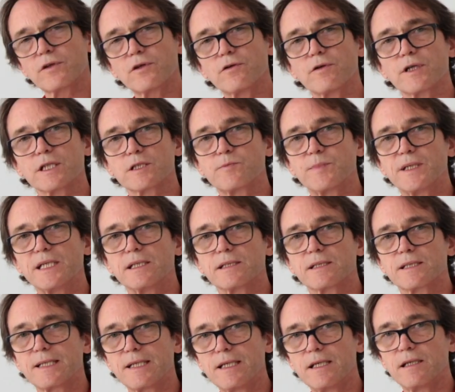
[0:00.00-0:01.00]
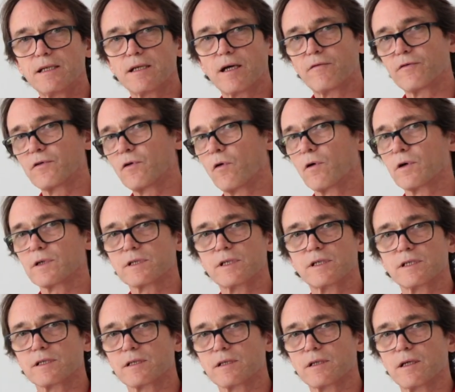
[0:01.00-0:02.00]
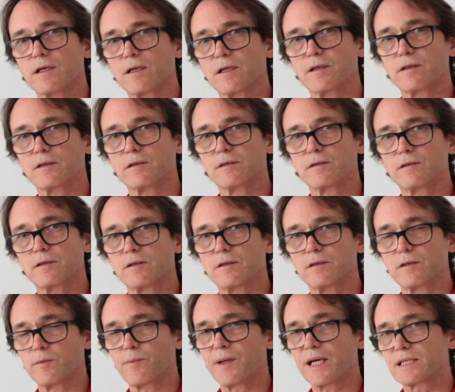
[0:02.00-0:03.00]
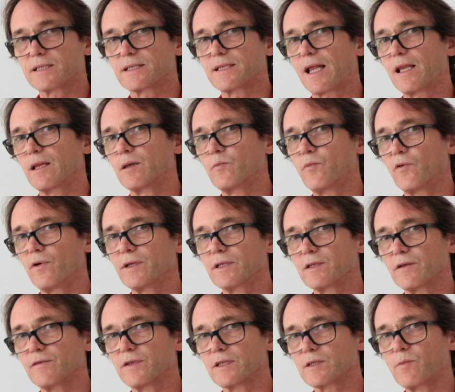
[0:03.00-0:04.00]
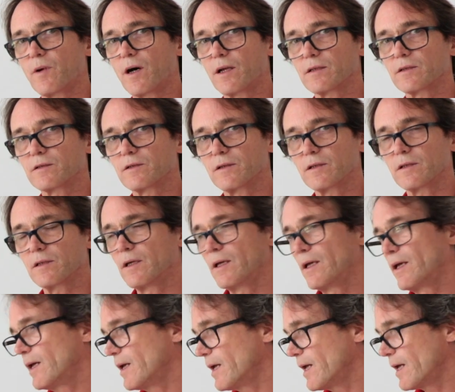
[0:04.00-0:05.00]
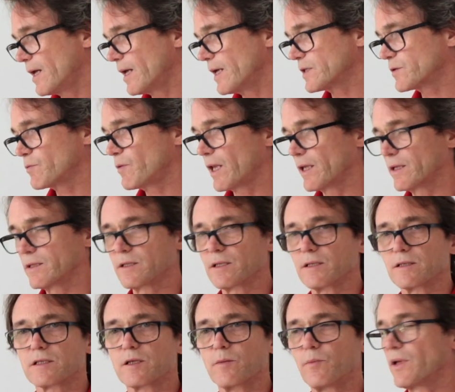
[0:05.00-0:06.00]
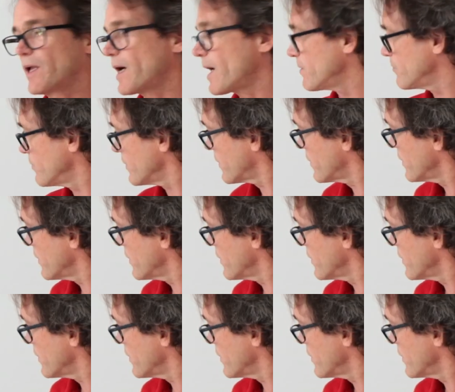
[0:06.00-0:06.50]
of USB-C, of course, is the best selling point of this monitor, as well as it's supplied